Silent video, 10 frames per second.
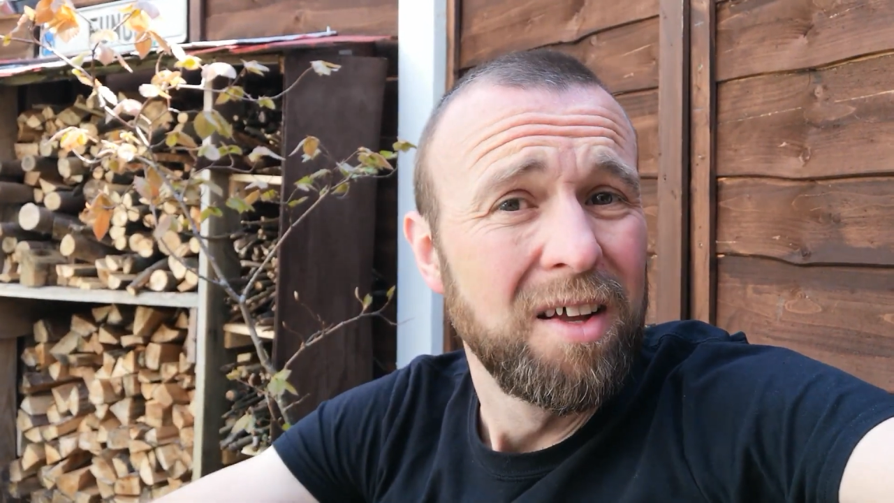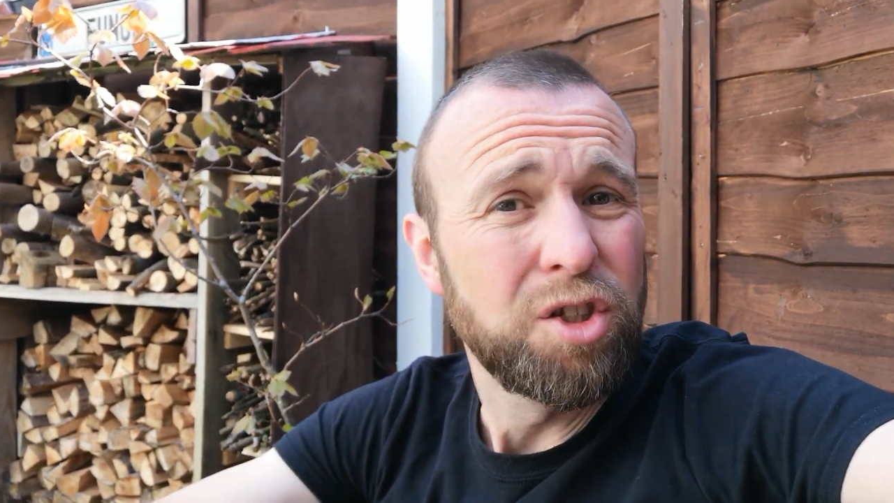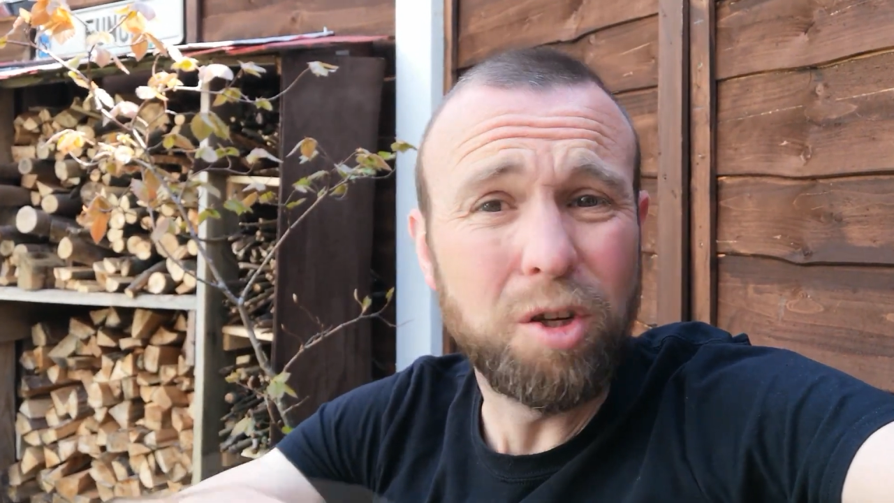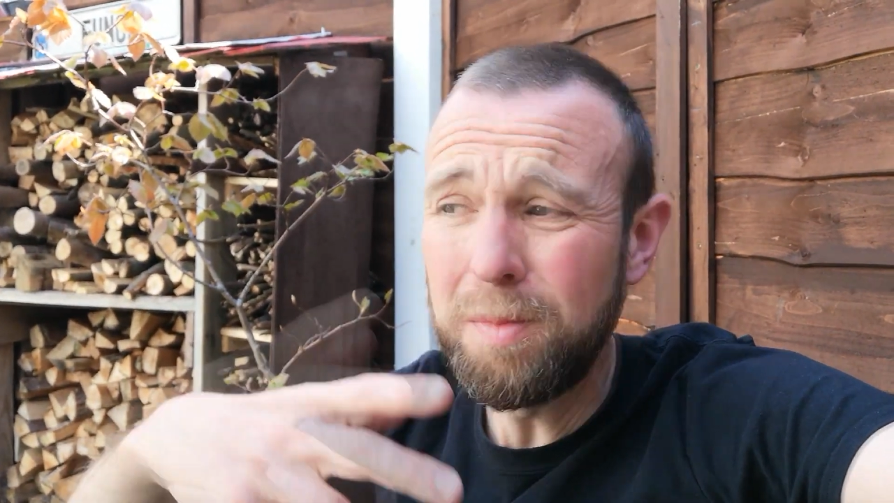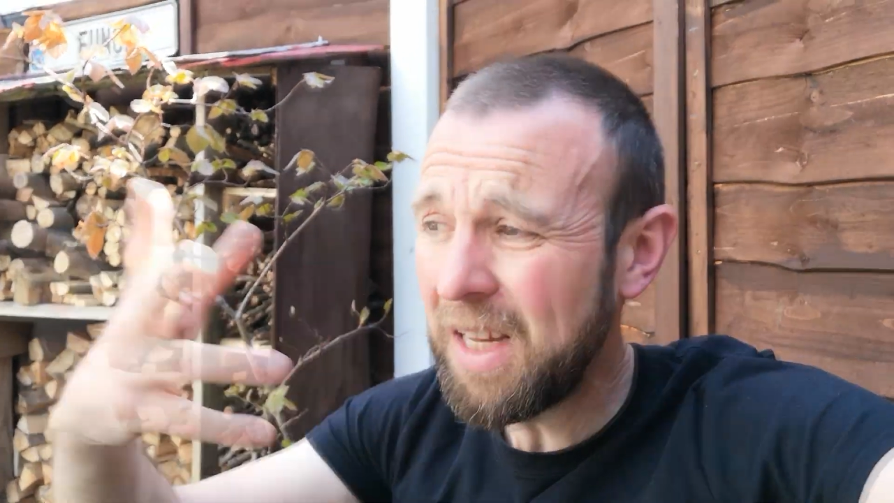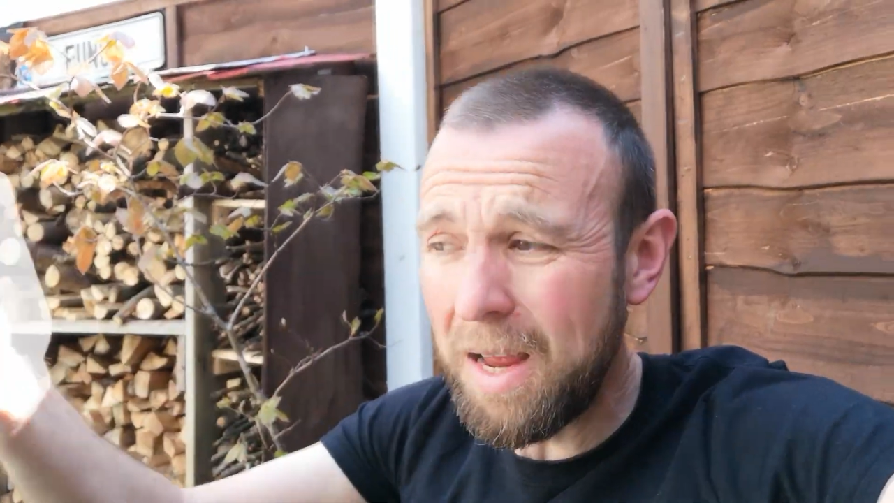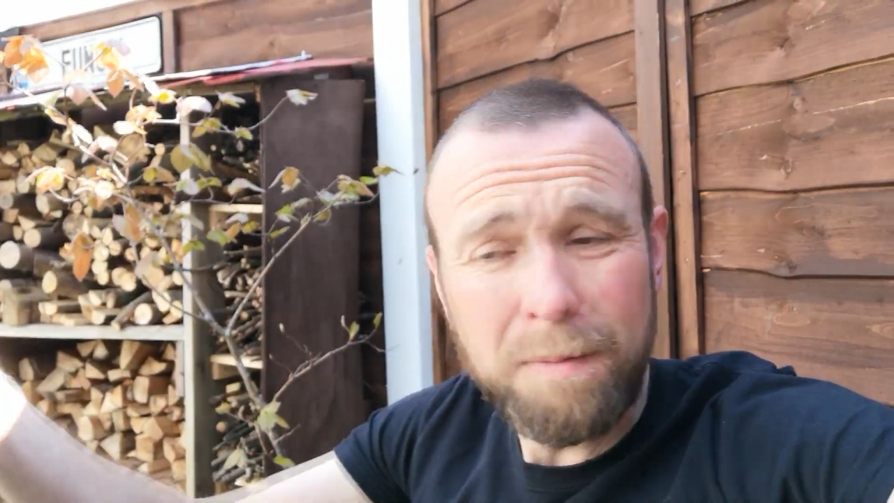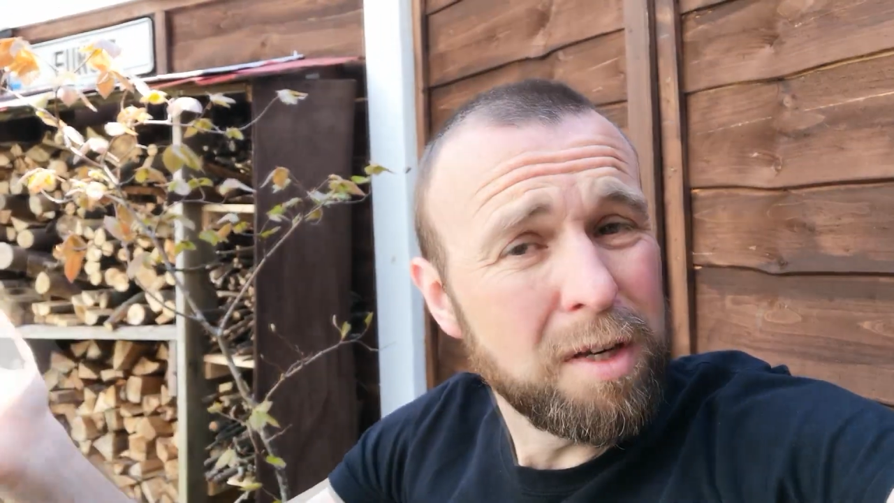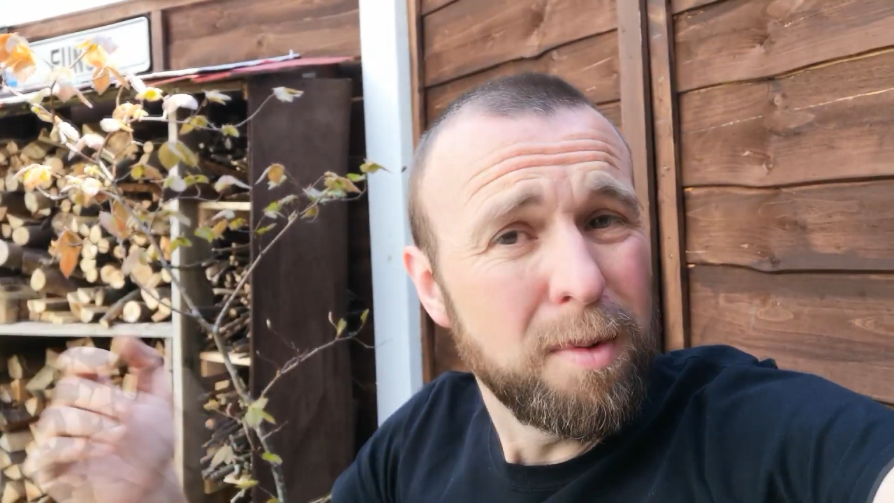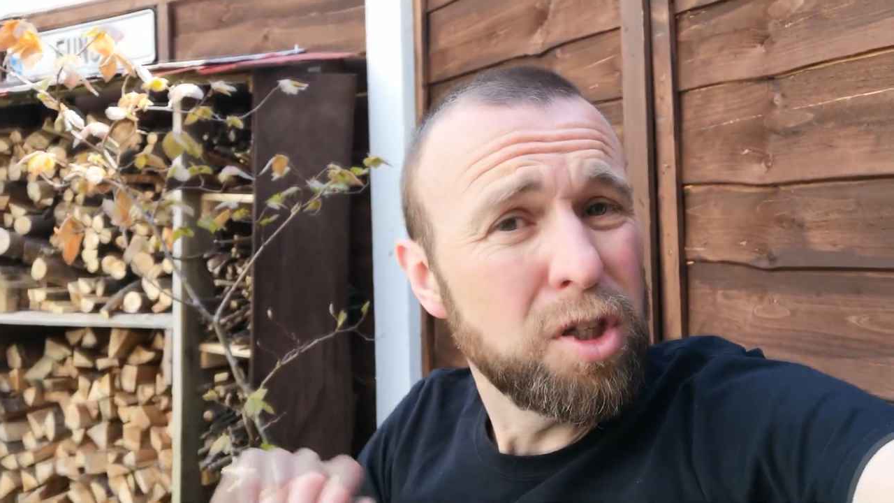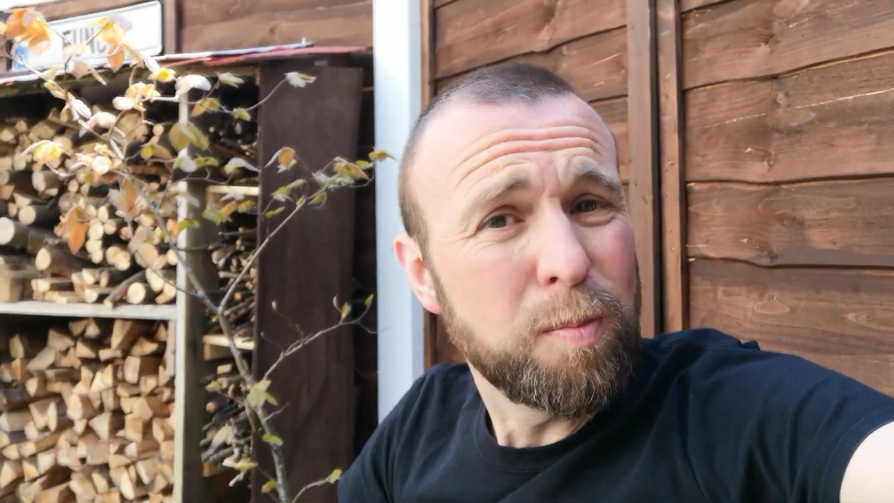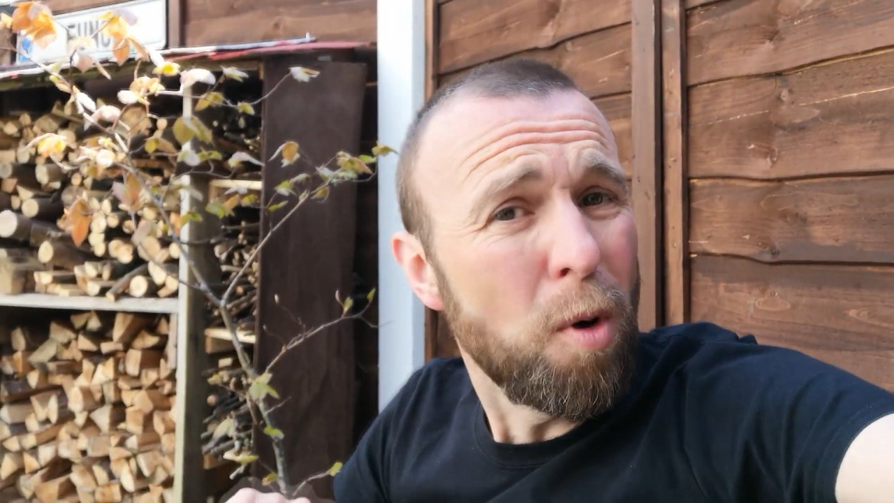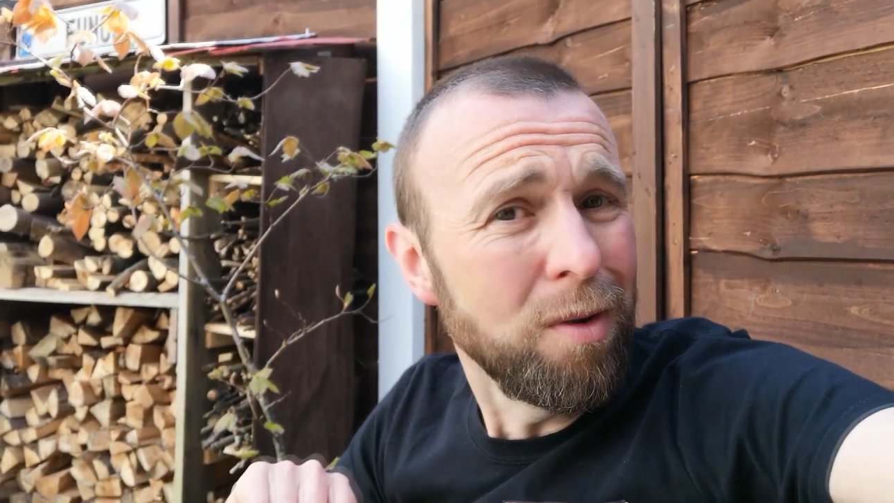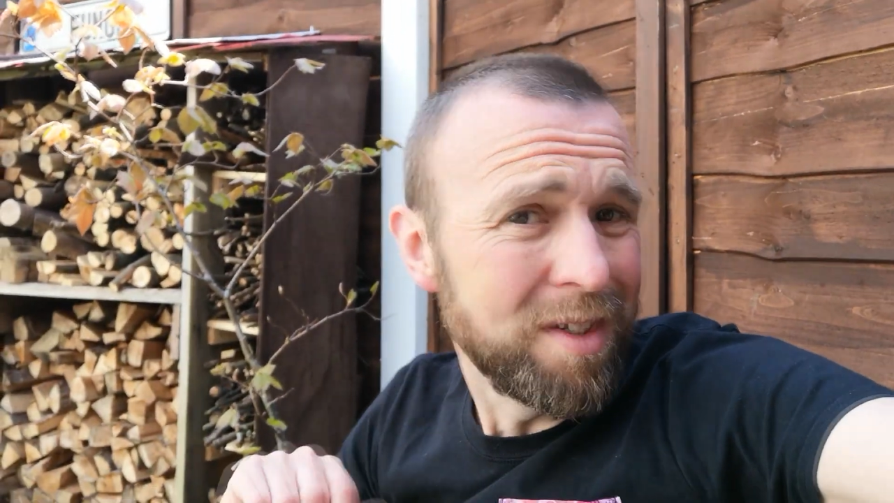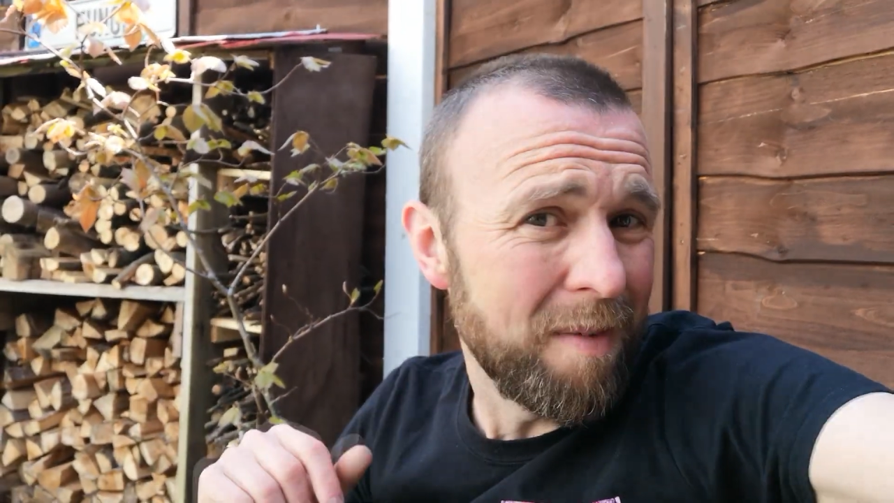Sometimes I'm at
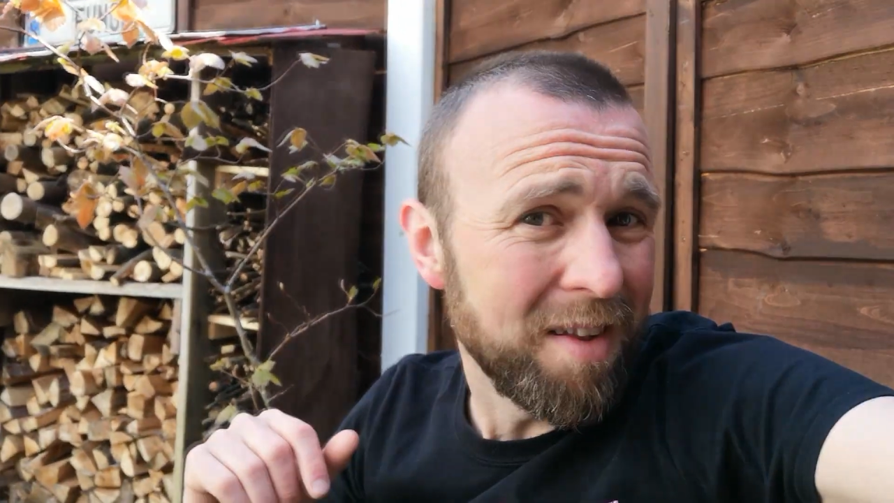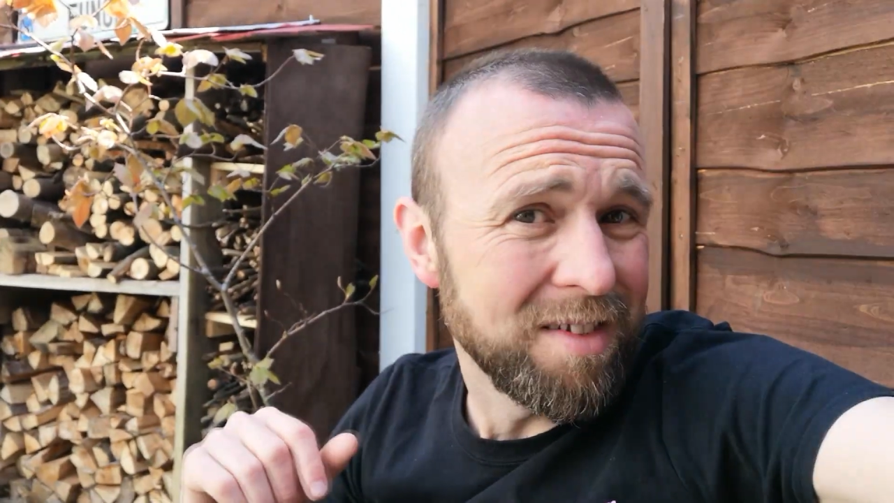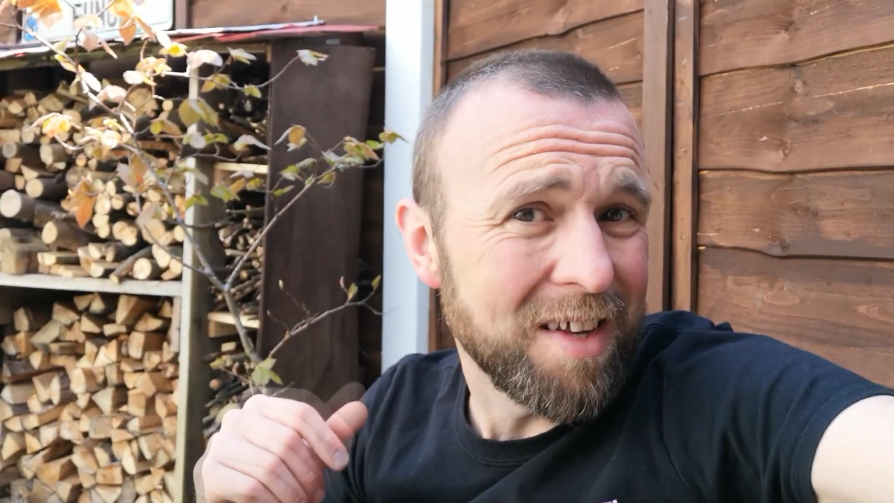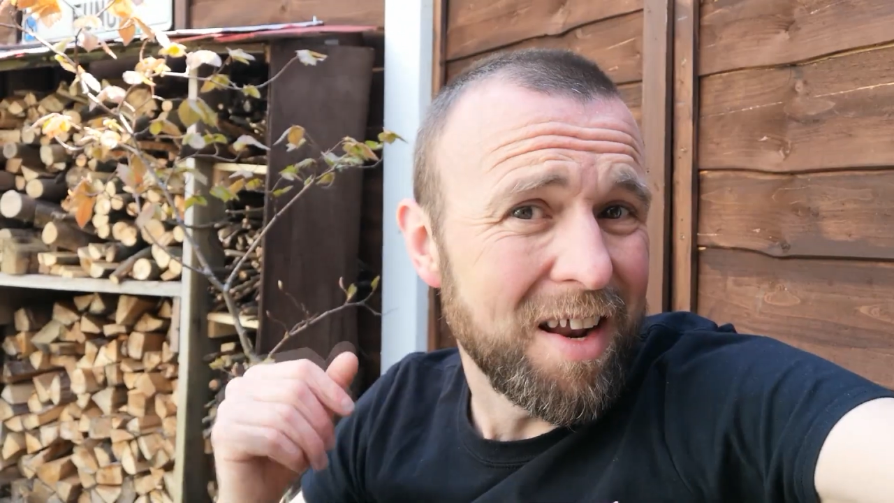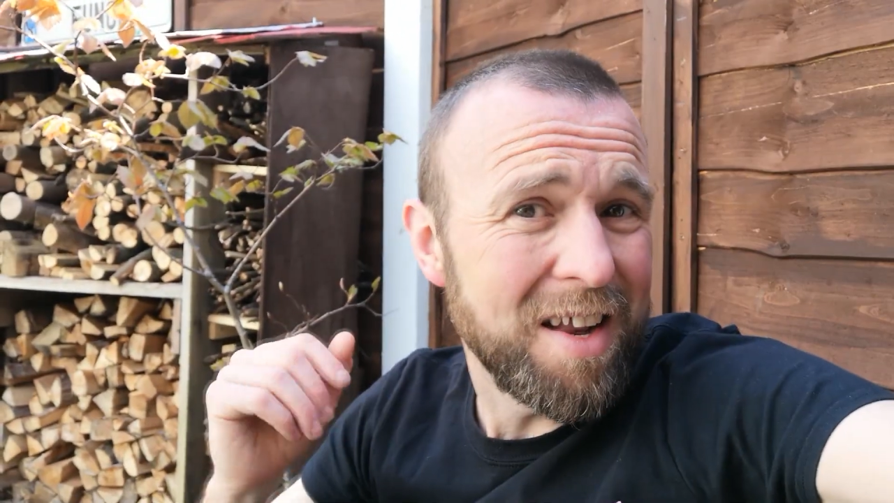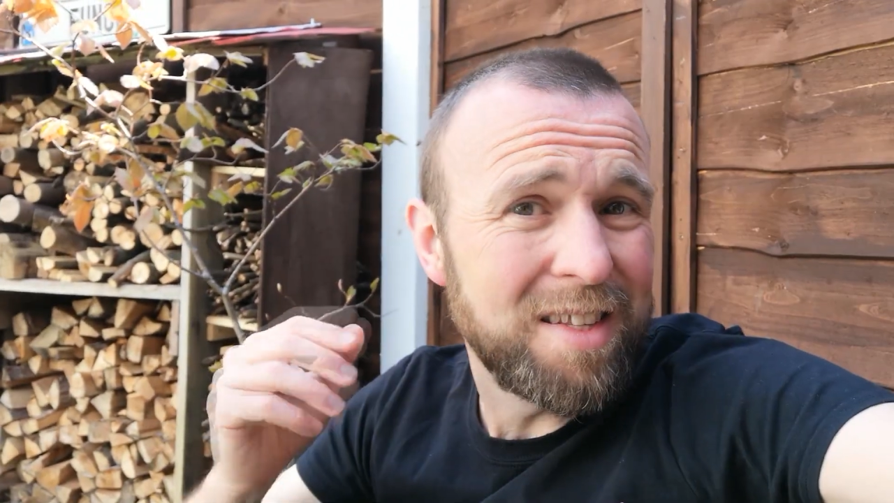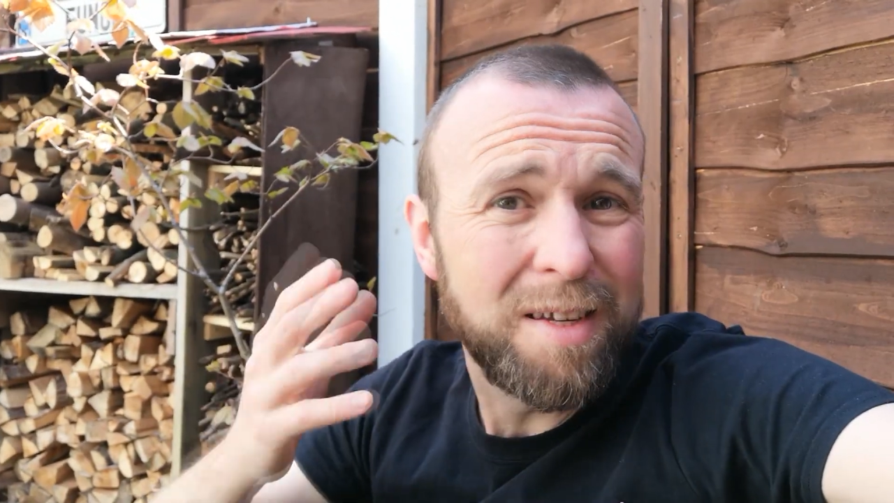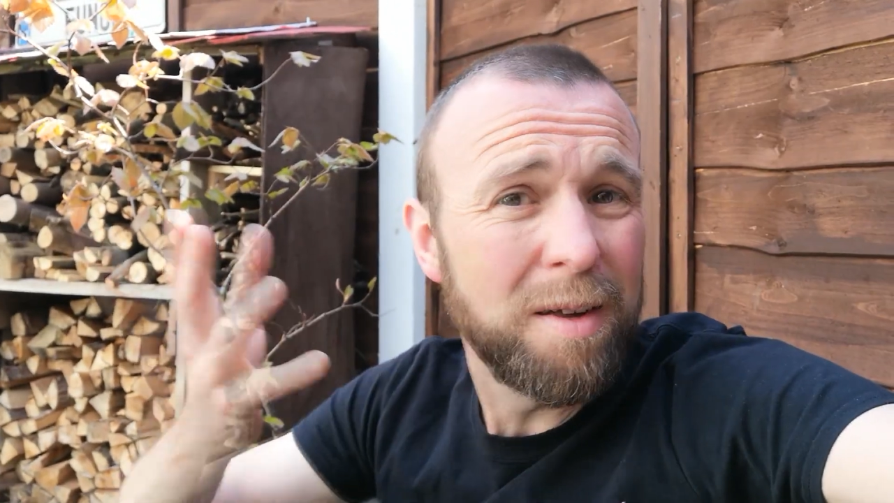sports events and I